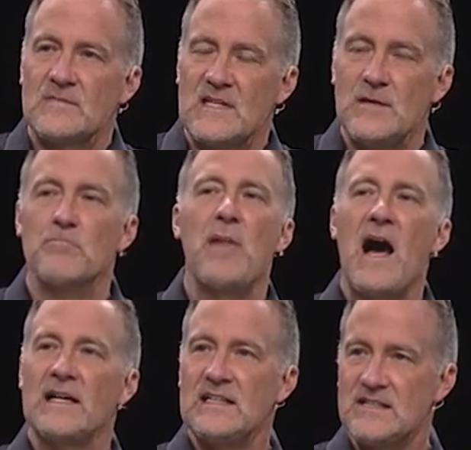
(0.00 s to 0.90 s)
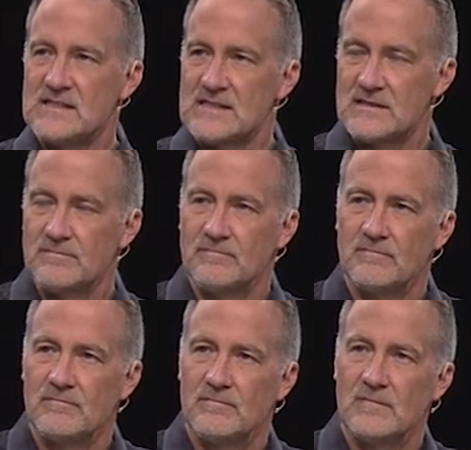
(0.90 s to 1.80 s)
embodies
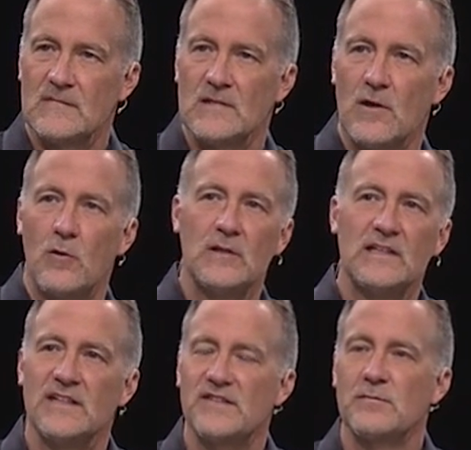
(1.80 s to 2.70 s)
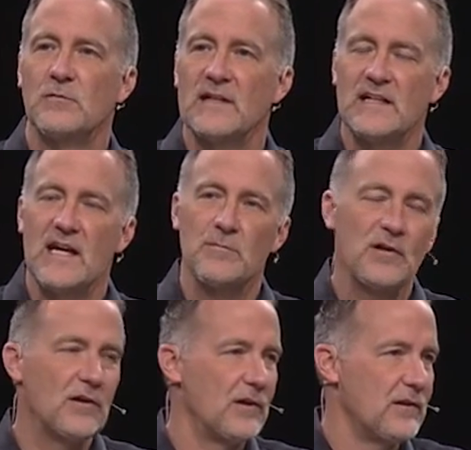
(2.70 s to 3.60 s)
holiness when he came
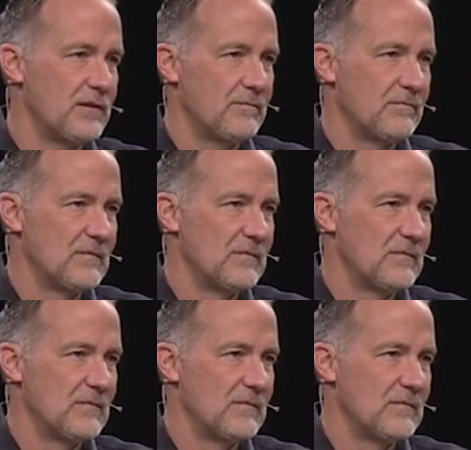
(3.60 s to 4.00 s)
to earth.